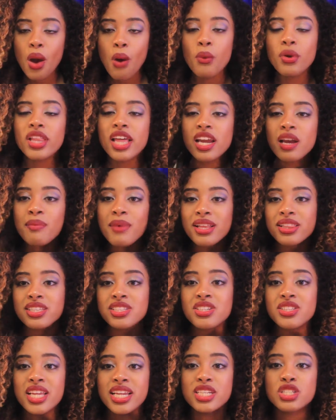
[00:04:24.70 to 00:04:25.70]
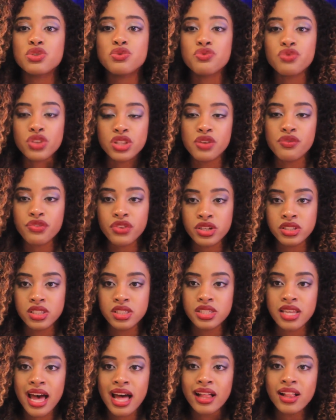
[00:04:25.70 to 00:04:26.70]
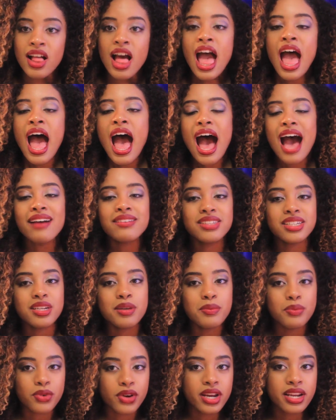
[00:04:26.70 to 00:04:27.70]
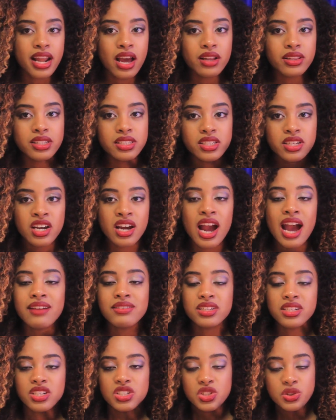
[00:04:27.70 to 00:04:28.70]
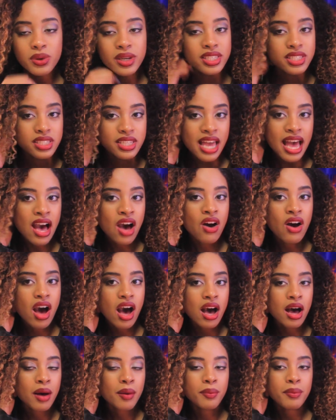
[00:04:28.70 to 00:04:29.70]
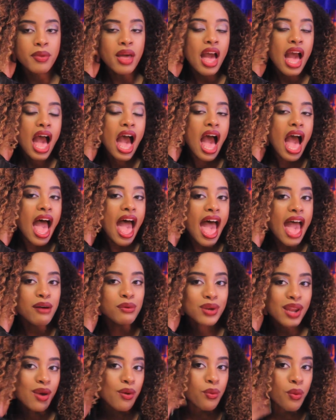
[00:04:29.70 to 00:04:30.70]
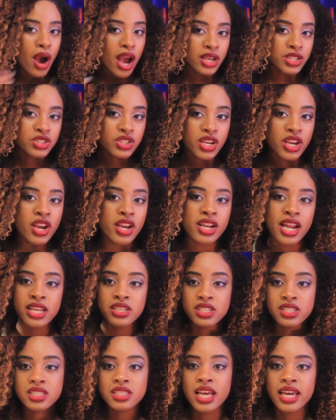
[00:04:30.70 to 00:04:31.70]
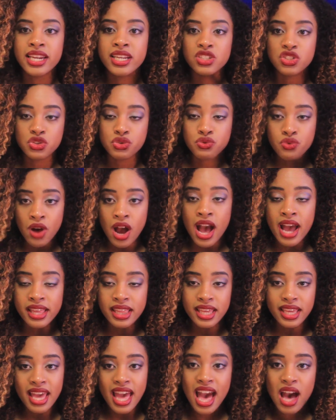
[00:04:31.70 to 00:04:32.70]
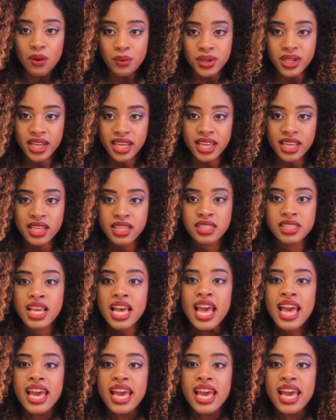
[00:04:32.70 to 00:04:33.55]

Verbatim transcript: What I like about this hair is that it's really versatile. I've done a braid out on this hair. I've done a twist out. Um, When I wash the hair and I just let it dry like how it is,